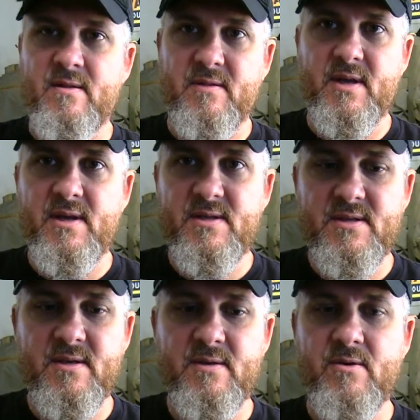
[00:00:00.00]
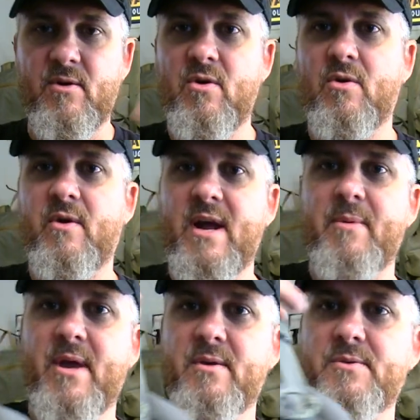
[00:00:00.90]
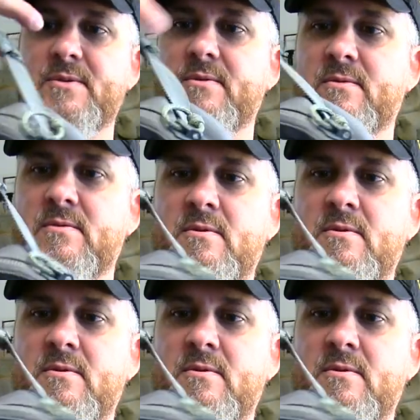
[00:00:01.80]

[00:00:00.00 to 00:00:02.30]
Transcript: These are called grab handles.